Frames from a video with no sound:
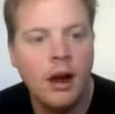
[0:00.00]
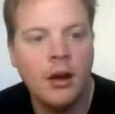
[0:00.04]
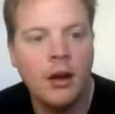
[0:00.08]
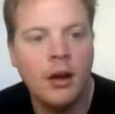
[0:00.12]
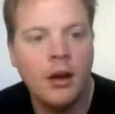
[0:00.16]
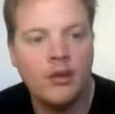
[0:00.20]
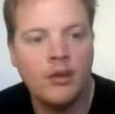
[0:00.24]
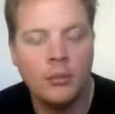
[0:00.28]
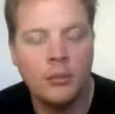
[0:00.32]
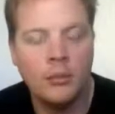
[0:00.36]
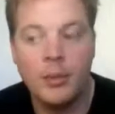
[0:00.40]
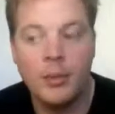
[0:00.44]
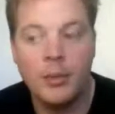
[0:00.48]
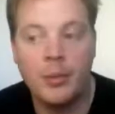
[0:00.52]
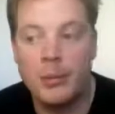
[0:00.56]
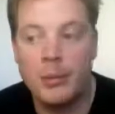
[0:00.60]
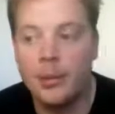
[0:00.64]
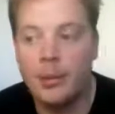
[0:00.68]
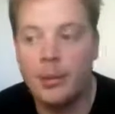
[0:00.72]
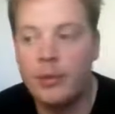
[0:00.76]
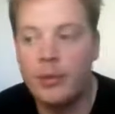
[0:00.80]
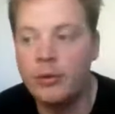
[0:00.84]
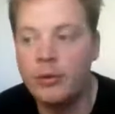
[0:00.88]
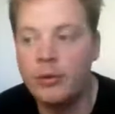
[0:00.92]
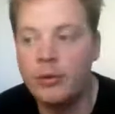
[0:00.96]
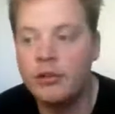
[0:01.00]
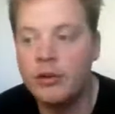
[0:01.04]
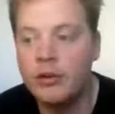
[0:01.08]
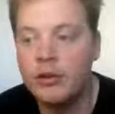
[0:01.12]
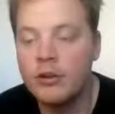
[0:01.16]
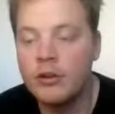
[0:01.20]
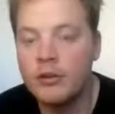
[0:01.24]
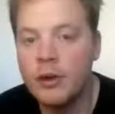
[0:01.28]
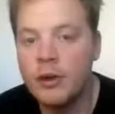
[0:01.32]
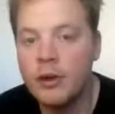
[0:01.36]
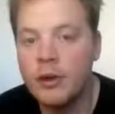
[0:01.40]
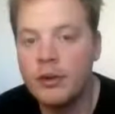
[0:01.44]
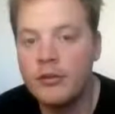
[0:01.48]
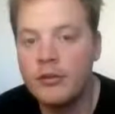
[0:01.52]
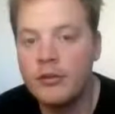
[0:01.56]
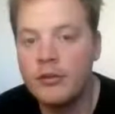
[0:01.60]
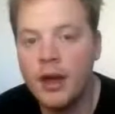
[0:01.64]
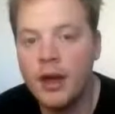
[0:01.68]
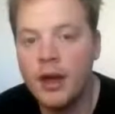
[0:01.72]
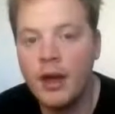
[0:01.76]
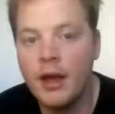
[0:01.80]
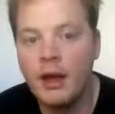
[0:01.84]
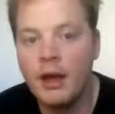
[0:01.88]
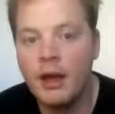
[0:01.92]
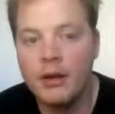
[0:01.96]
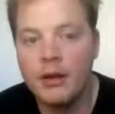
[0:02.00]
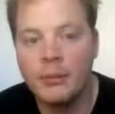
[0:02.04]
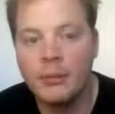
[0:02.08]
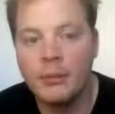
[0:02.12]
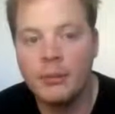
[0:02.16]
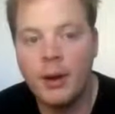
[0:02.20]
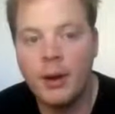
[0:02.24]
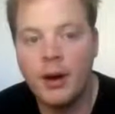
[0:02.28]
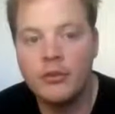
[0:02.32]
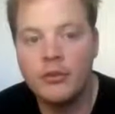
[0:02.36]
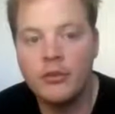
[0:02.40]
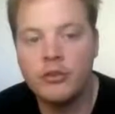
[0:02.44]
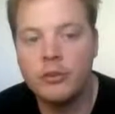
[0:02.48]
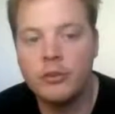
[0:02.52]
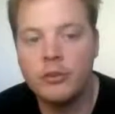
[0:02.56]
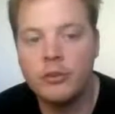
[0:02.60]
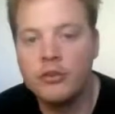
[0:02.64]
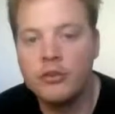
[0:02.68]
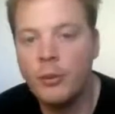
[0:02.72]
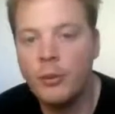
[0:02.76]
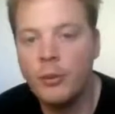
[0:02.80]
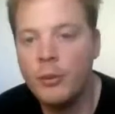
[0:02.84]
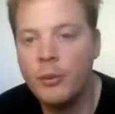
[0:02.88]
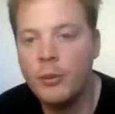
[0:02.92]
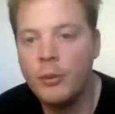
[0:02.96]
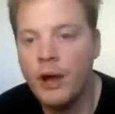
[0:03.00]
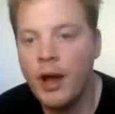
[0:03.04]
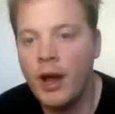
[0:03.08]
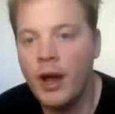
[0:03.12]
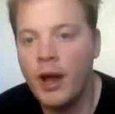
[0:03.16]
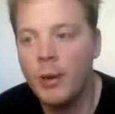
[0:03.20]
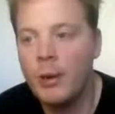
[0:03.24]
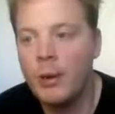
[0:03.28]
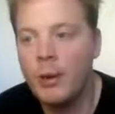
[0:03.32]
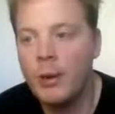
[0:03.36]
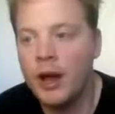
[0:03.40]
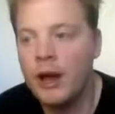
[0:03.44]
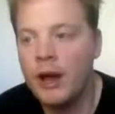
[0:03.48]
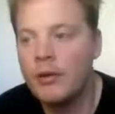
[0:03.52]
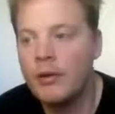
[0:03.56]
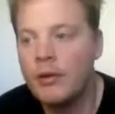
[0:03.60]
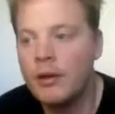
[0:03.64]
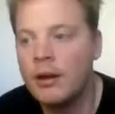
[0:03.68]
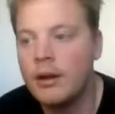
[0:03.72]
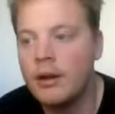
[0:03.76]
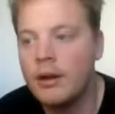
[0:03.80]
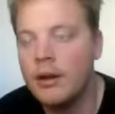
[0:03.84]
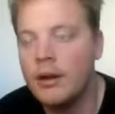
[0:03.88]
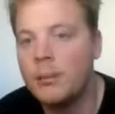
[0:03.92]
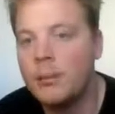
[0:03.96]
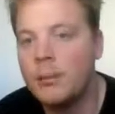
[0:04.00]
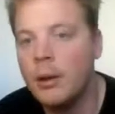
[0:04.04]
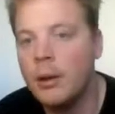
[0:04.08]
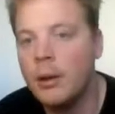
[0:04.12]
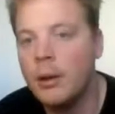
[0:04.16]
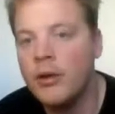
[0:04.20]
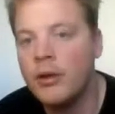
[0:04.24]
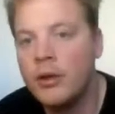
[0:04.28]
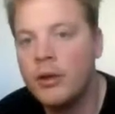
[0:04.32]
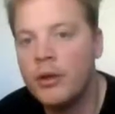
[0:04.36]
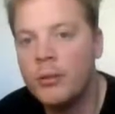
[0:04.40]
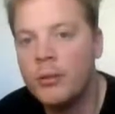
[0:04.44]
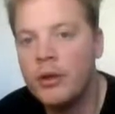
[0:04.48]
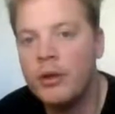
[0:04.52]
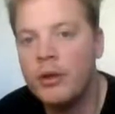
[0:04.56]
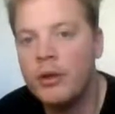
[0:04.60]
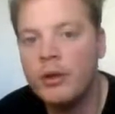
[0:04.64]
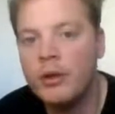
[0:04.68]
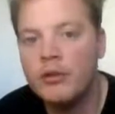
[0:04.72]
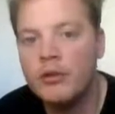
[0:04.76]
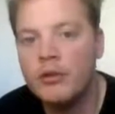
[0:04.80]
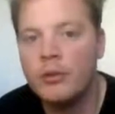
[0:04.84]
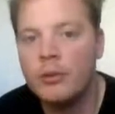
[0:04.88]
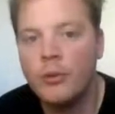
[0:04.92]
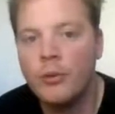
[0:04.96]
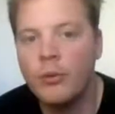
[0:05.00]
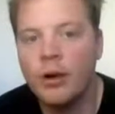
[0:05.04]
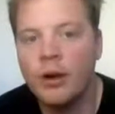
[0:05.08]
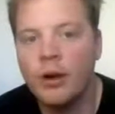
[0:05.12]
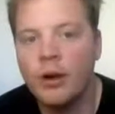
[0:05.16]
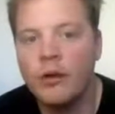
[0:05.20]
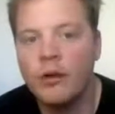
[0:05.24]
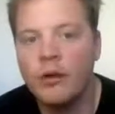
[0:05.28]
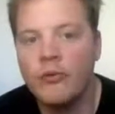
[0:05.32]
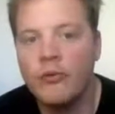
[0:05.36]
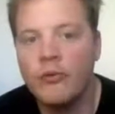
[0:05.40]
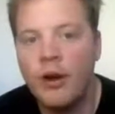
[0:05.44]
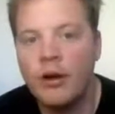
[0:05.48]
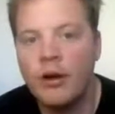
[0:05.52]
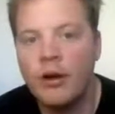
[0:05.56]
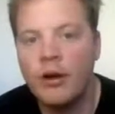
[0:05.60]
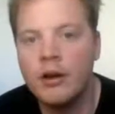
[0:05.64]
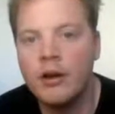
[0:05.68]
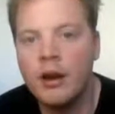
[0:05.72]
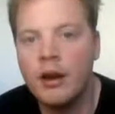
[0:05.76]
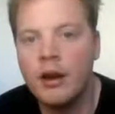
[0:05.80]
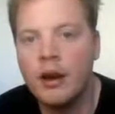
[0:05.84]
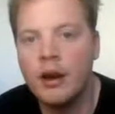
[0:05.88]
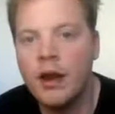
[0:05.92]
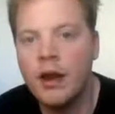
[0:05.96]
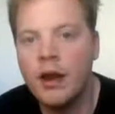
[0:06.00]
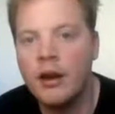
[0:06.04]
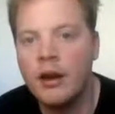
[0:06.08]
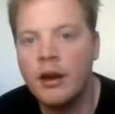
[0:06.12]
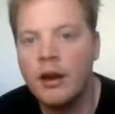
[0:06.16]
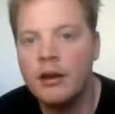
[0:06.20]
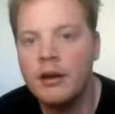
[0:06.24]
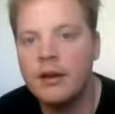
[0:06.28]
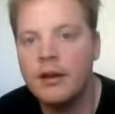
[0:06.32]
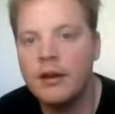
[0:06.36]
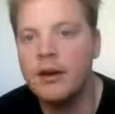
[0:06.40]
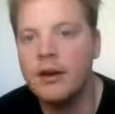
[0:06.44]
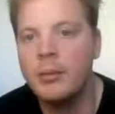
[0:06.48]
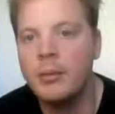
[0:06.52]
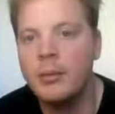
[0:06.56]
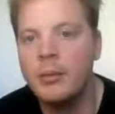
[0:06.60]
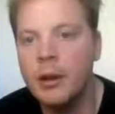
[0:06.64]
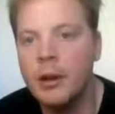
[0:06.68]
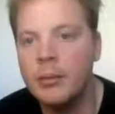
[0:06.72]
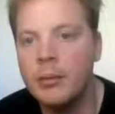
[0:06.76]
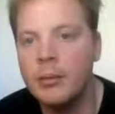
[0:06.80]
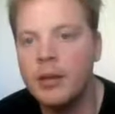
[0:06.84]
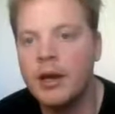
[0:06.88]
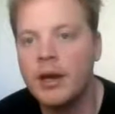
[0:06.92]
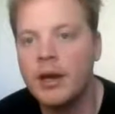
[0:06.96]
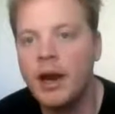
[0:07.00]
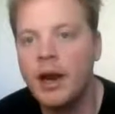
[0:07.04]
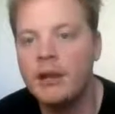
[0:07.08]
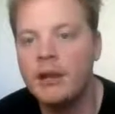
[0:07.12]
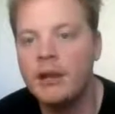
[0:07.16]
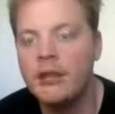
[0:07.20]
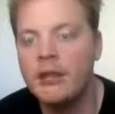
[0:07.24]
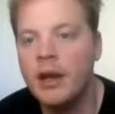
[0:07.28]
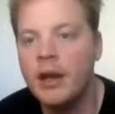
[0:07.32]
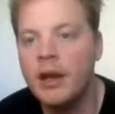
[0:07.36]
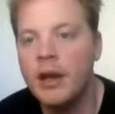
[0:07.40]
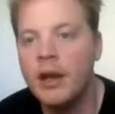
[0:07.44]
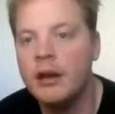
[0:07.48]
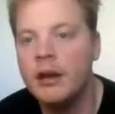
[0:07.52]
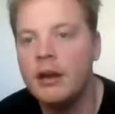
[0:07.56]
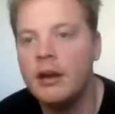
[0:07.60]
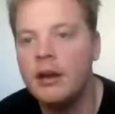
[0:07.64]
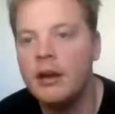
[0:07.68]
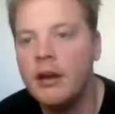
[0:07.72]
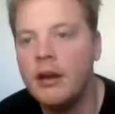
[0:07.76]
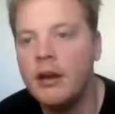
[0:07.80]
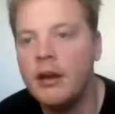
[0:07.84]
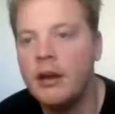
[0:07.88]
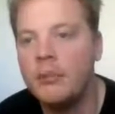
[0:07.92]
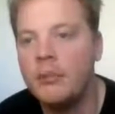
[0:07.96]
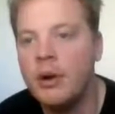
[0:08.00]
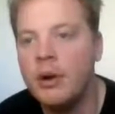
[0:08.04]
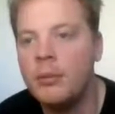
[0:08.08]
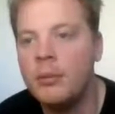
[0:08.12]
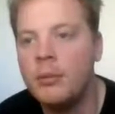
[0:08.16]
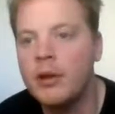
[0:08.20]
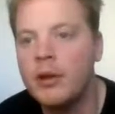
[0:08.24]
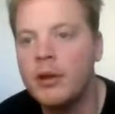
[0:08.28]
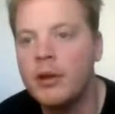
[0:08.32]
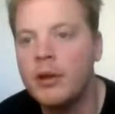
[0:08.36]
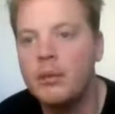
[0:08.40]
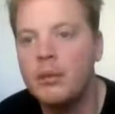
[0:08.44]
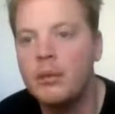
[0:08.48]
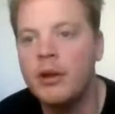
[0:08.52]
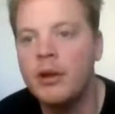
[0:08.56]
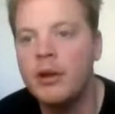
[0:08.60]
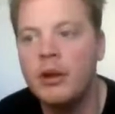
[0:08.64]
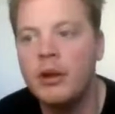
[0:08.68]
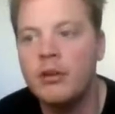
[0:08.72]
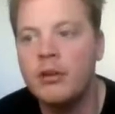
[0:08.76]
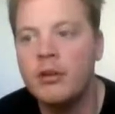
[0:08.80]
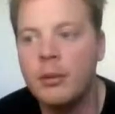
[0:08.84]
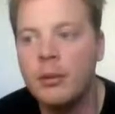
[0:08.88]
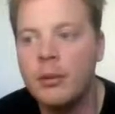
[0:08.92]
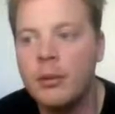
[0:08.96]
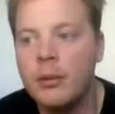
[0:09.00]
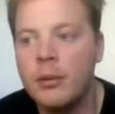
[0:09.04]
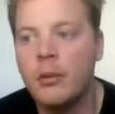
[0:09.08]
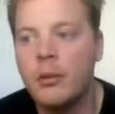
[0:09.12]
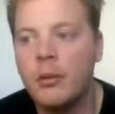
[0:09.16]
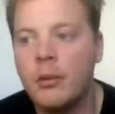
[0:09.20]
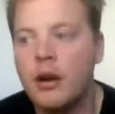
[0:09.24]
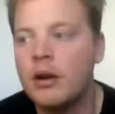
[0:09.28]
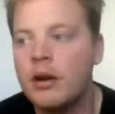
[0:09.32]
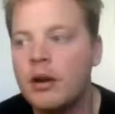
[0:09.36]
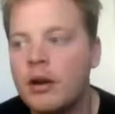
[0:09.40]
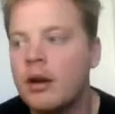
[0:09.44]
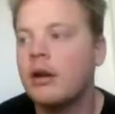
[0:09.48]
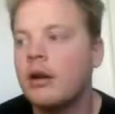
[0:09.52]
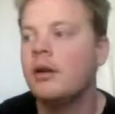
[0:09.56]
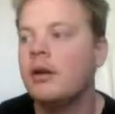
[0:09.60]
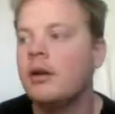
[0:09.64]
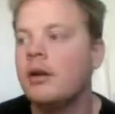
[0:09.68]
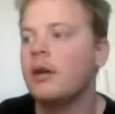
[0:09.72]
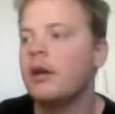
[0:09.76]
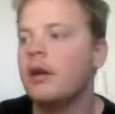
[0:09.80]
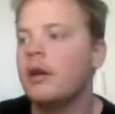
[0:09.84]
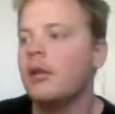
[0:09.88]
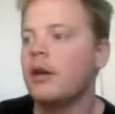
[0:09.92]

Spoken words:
I guess it would be a promotion is the way to say it, a sponsorship. So we want to help out public communities. We're very dedicated to getting public content and public communities on BigMarker.